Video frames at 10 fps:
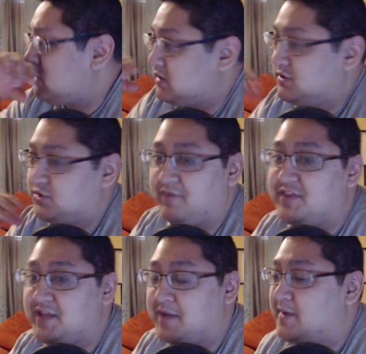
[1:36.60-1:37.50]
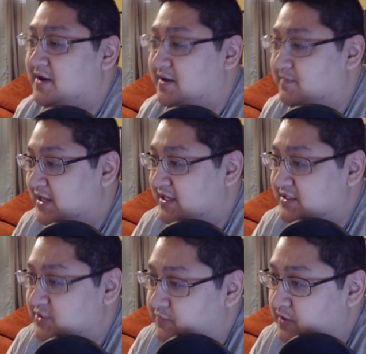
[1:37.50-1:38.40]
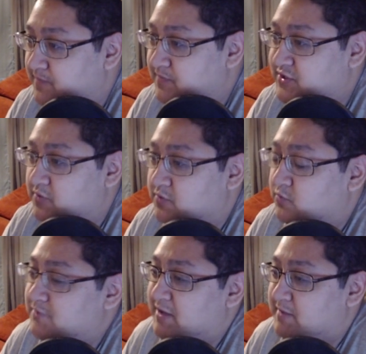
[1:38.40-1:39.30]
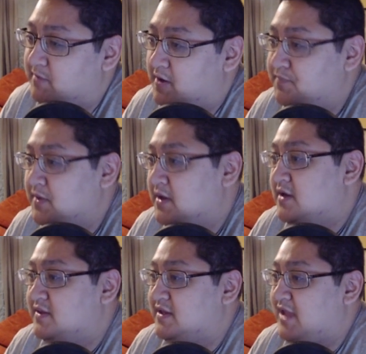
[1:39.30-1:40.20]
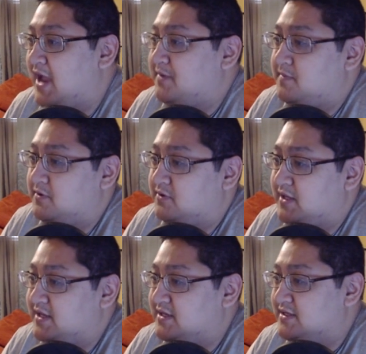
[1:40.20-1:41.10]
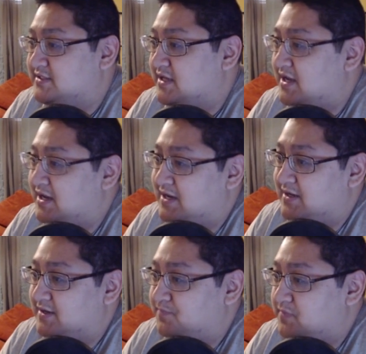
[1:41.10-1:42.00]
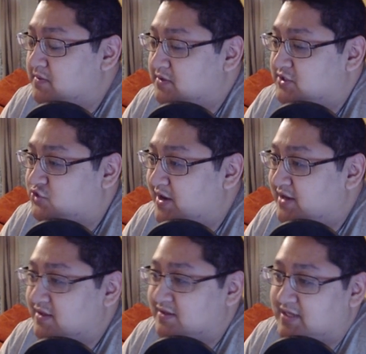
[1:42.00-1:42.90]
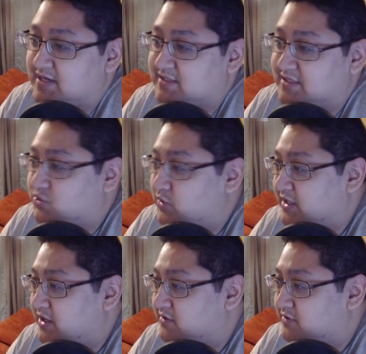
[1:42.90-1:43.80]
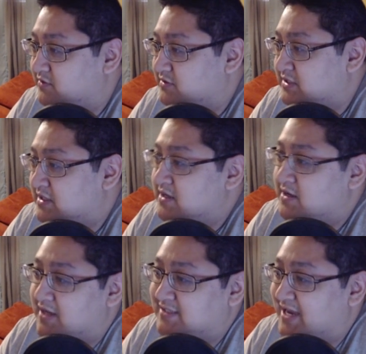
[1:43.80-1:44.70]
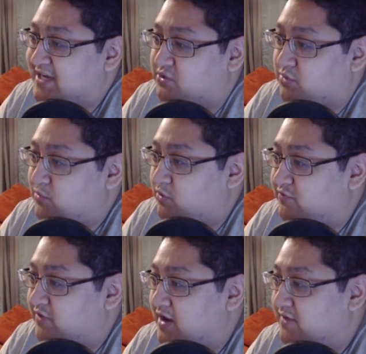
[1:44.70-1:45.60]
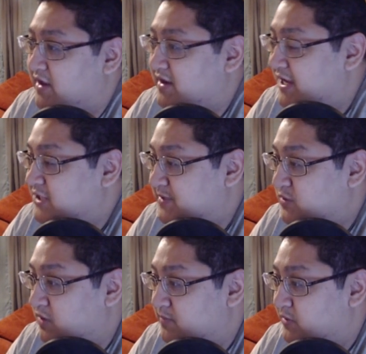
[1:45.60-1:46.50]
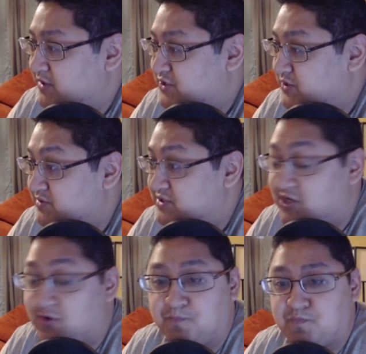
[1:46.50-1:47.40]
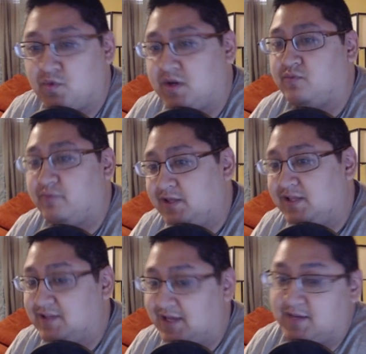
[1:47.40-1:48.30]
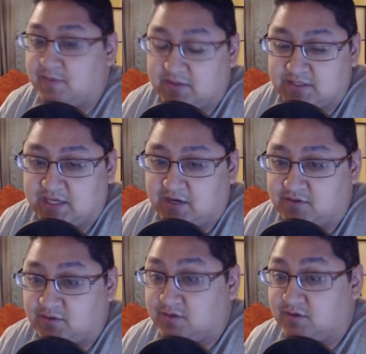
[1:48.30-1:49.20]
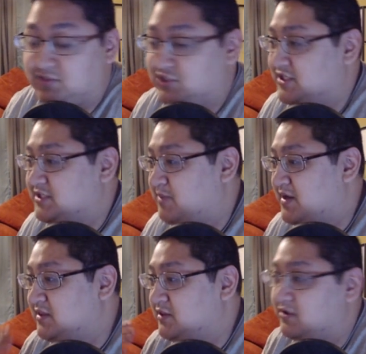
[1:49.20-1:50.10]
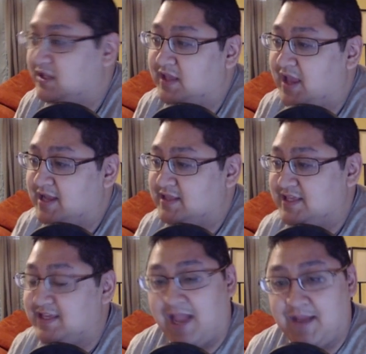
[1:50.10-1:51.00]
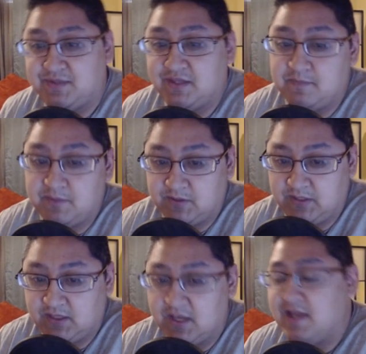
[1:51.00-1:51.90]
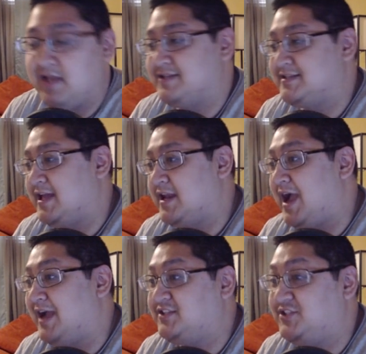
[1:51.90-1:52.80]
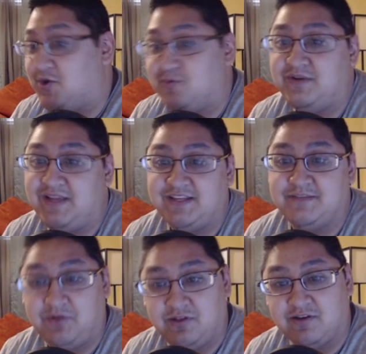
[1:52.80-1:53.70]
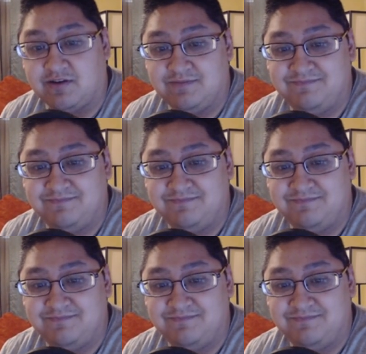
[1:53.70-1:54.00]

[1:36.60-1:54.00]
So everything about it I'm liking so far. So with Big Mom, the captain ability is strength, dex, and quick characters, attack 3.5 and HP 1.2. So what I really like about this character, just by looking at the captain ability, is that I don't need to pull her.